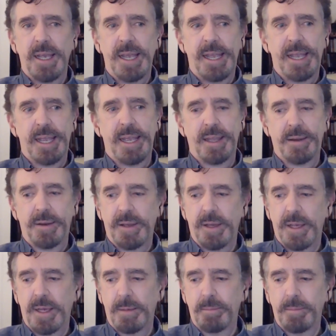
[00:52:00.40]
And
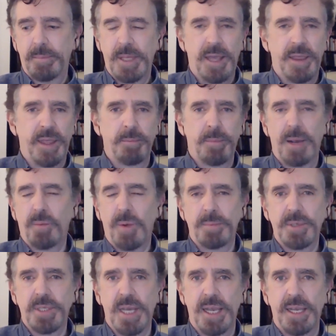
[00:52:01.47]
then my
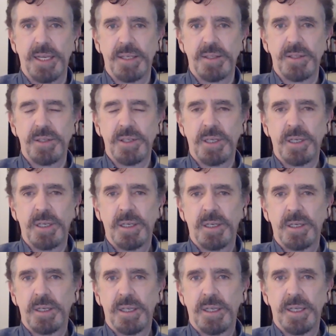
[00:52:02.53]
website is
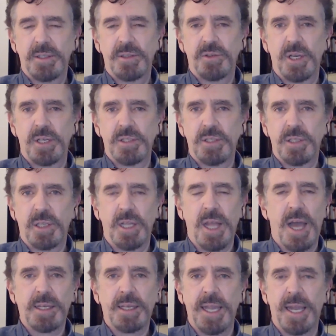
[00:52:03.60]
just
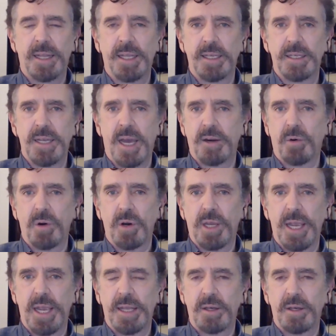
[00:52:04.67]

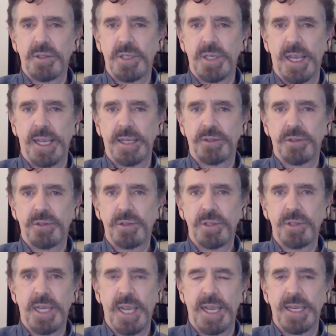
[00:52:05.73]
lochkelly.org,
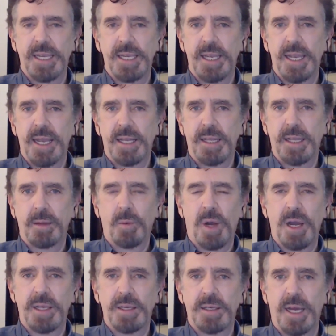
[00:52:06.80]

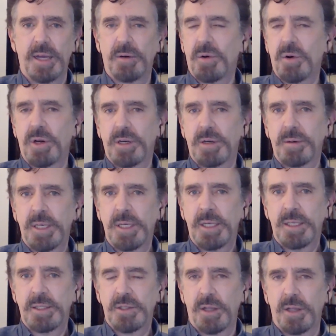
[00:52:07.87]
LOCHKELLY.org.
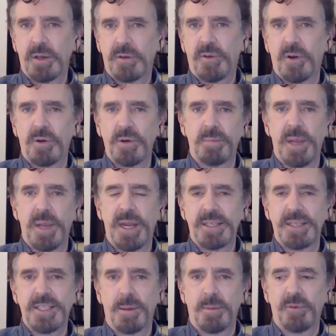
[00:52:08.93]
So I look forward to
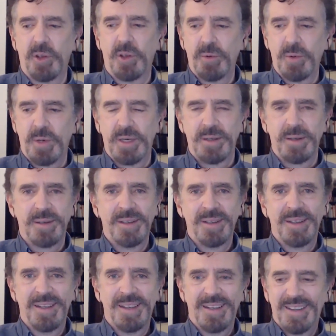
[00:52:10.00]
meeting some of you,
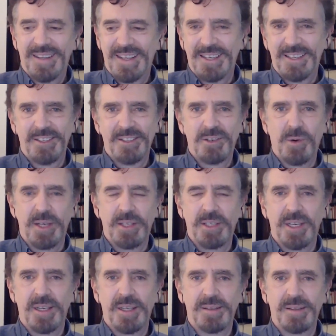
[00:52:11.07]
and great
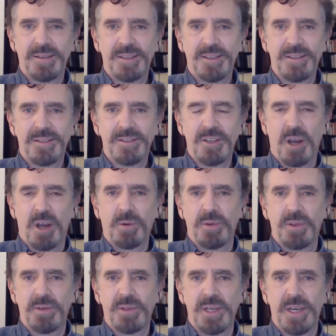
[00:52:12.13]
to talk
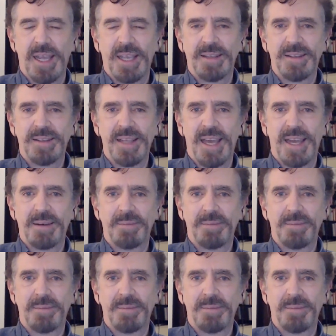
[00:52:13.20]
with you today, Adam.